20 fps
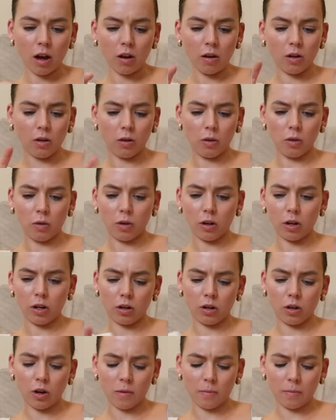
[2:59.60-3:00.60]
Oh,
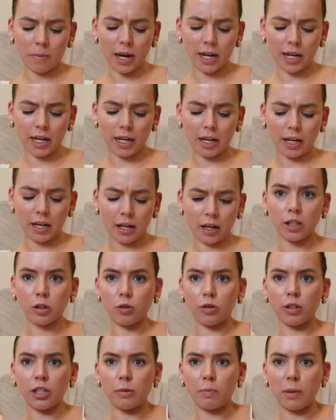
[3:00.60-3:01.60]
not many. There's
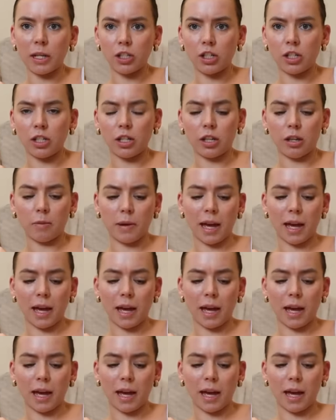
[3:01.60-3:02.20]
all these pictures at the